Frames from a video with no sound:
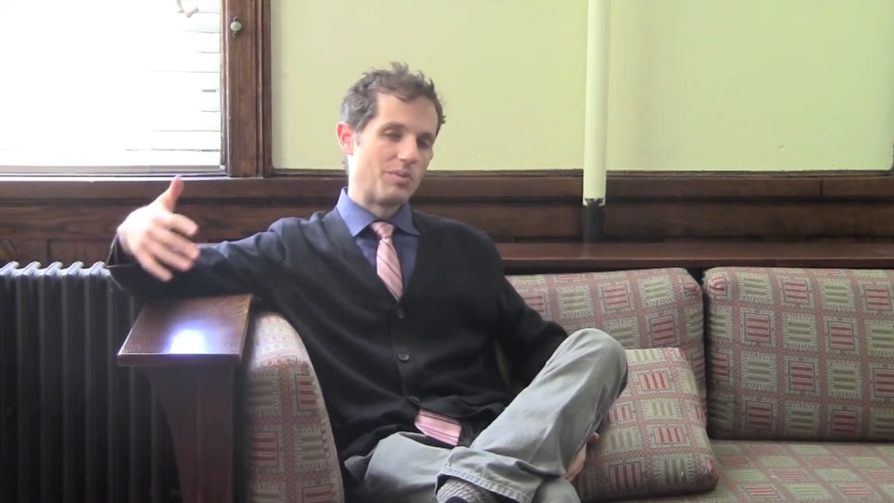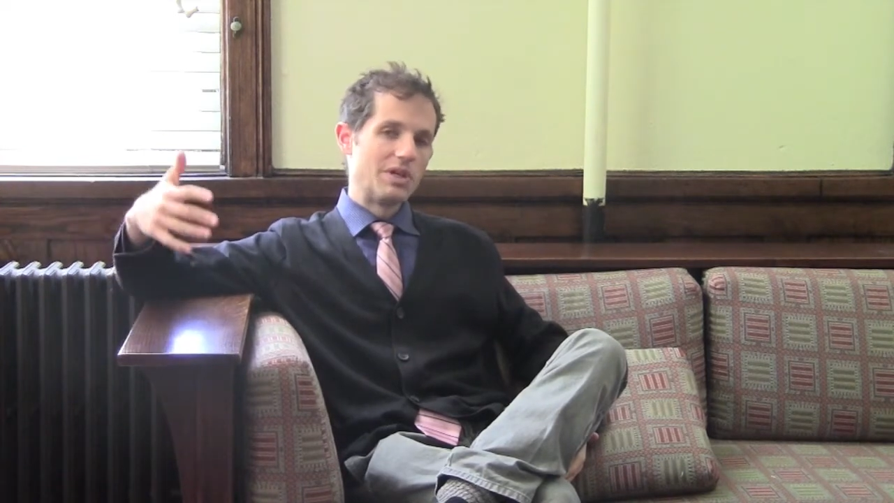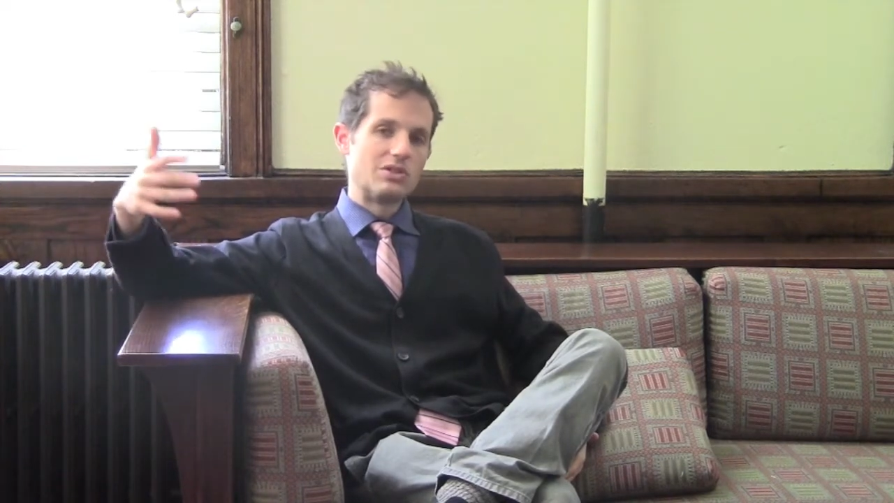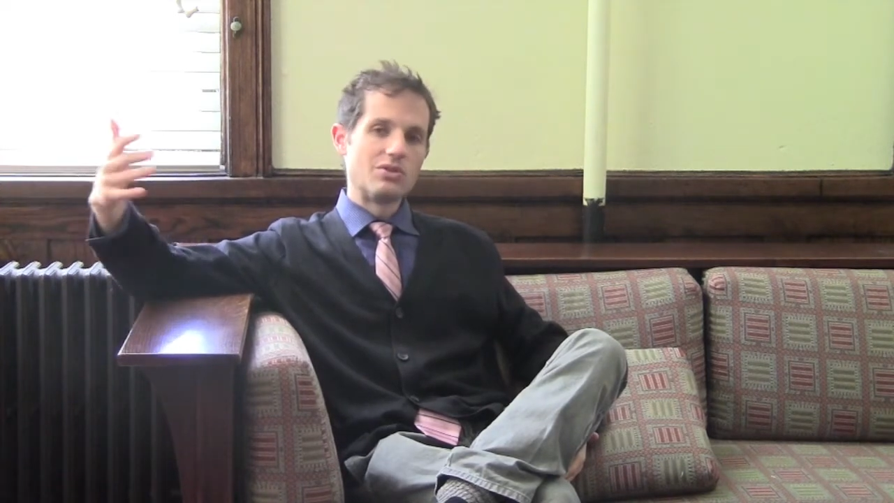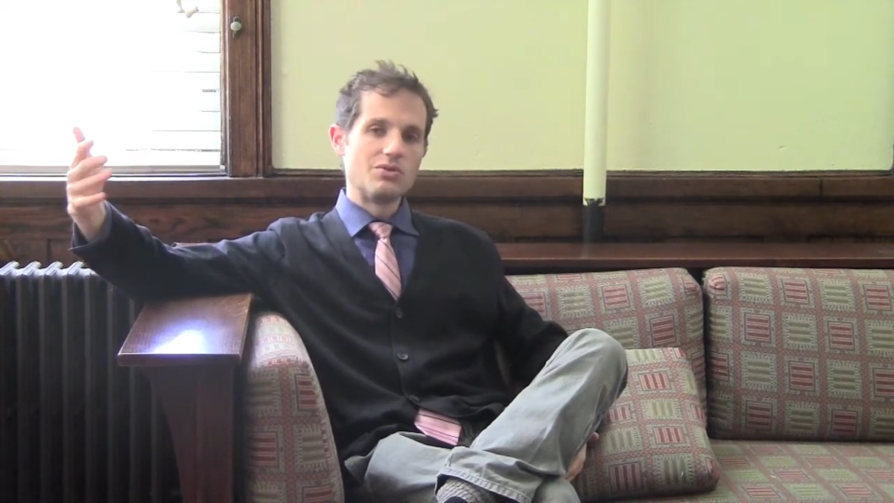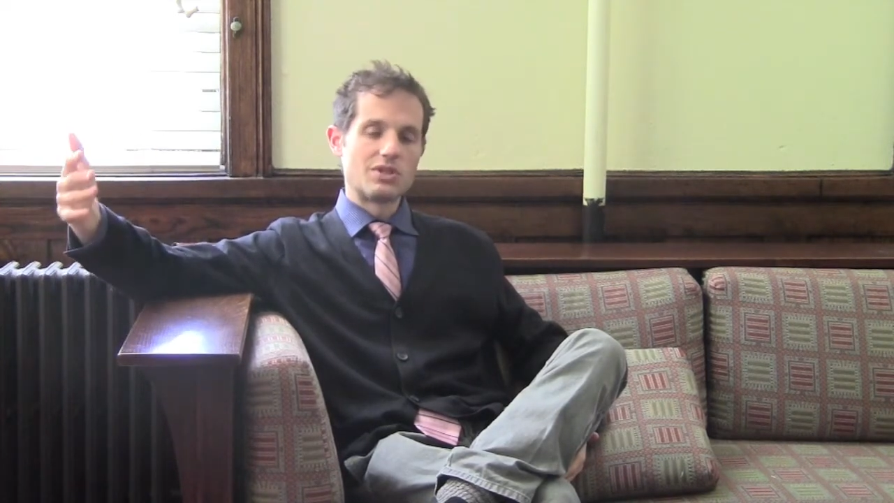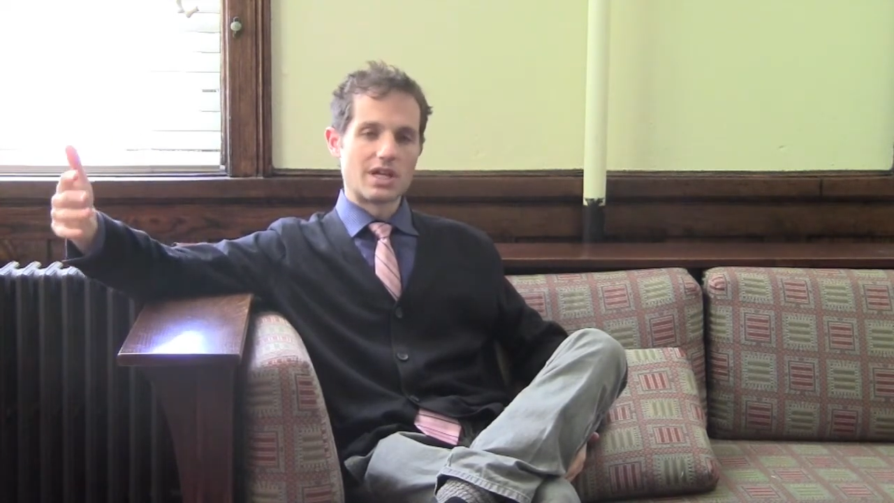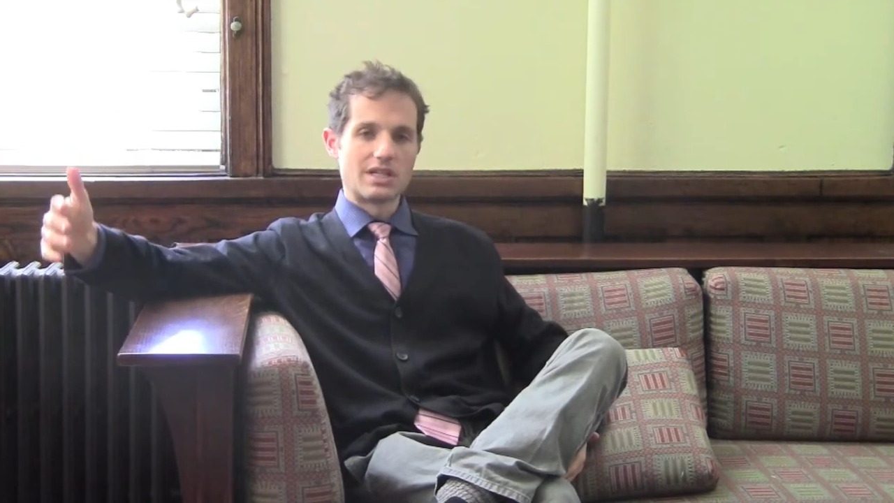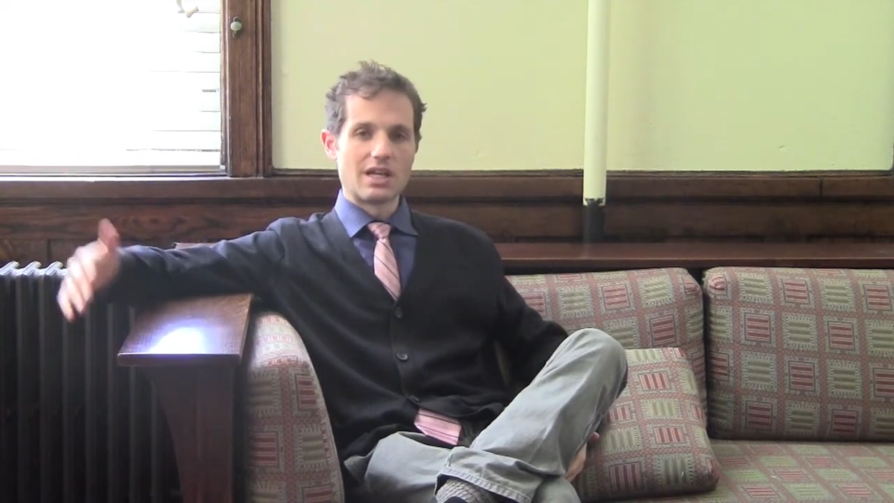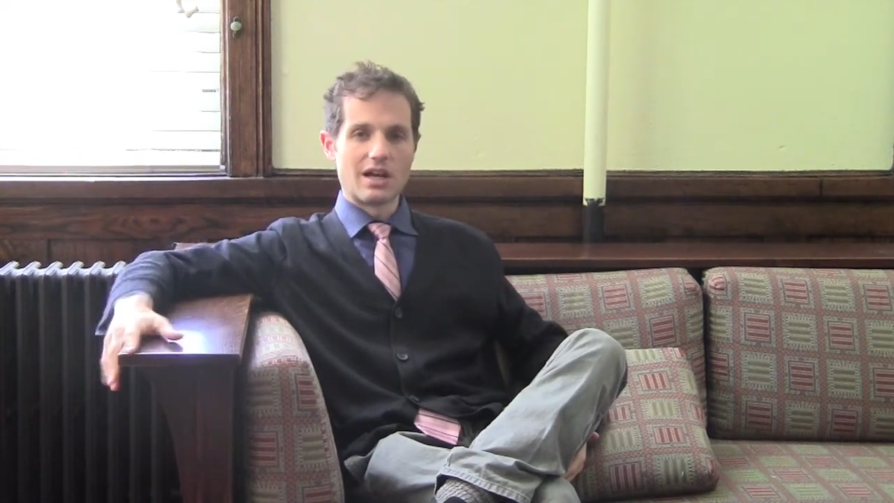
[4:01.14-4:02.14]
there would be
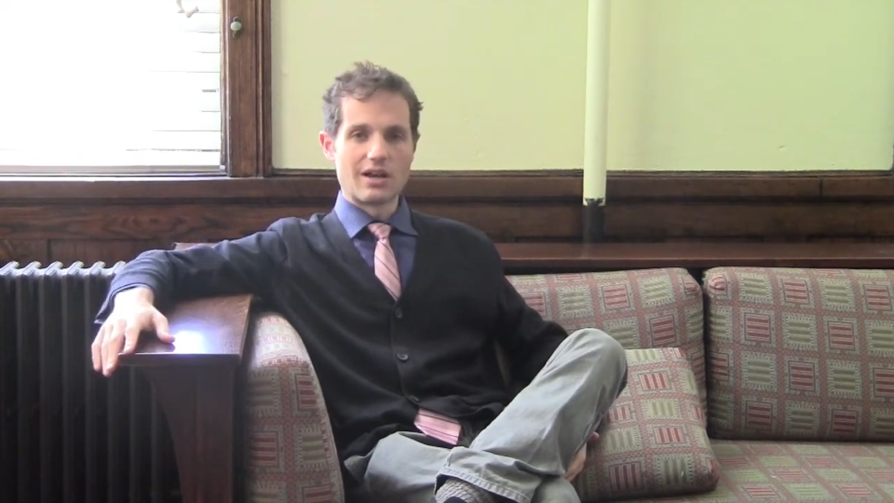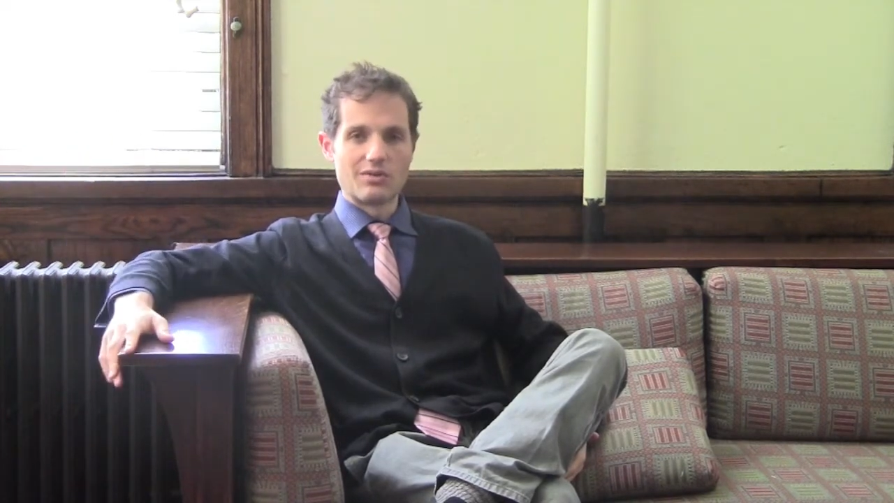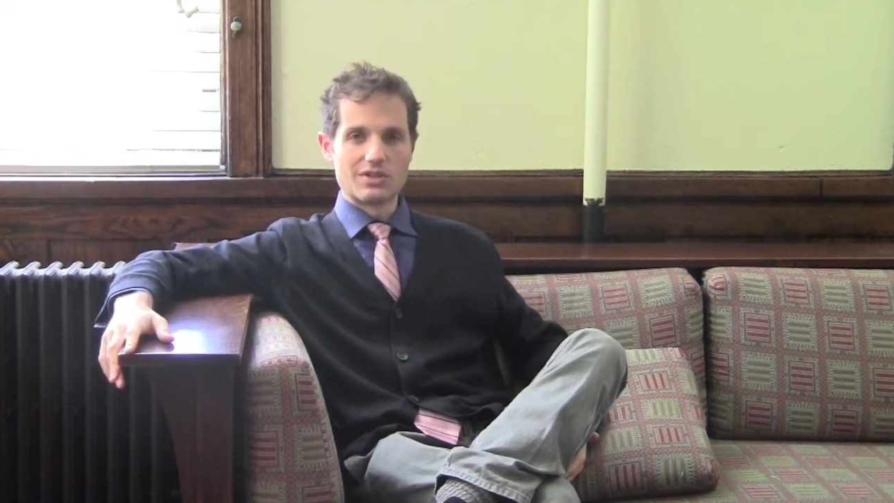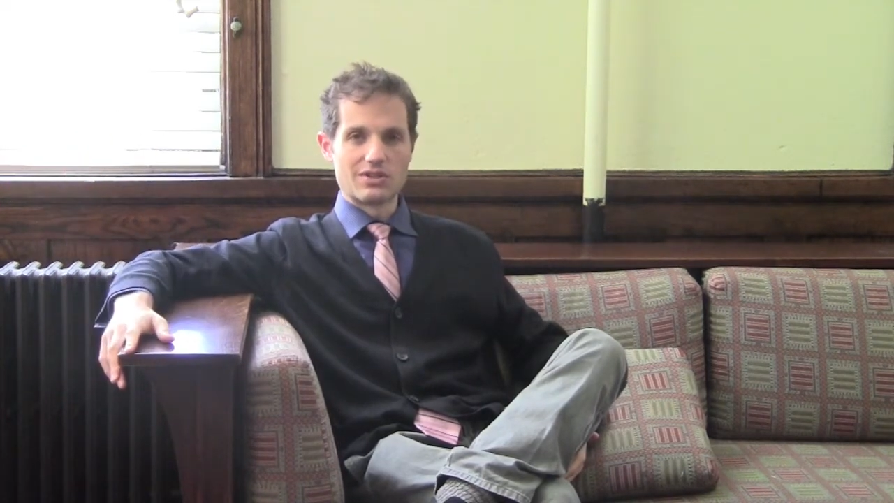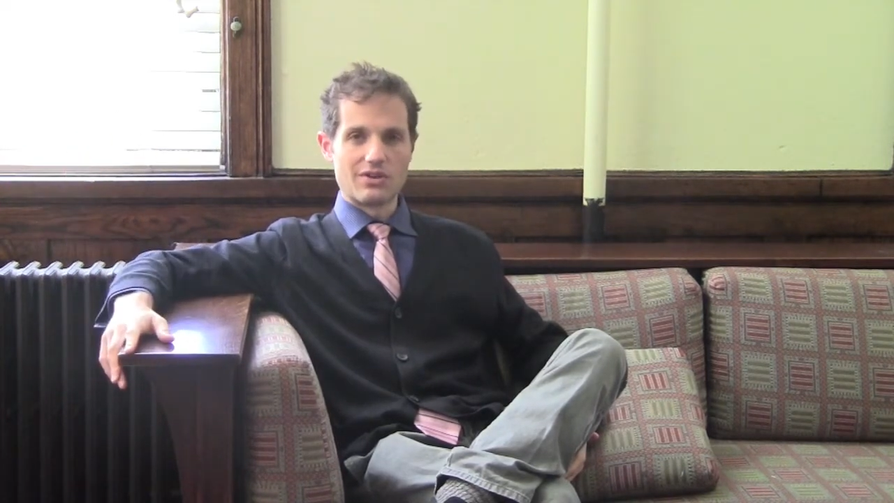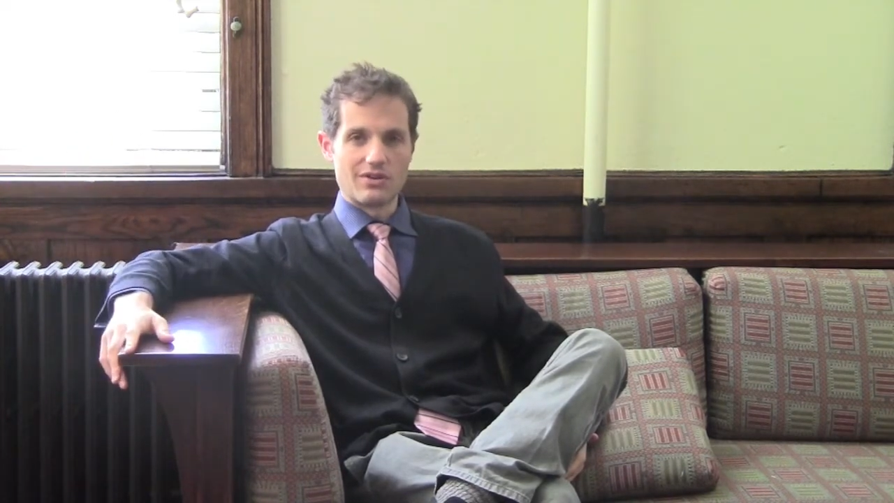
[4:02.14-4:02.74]
two Santiago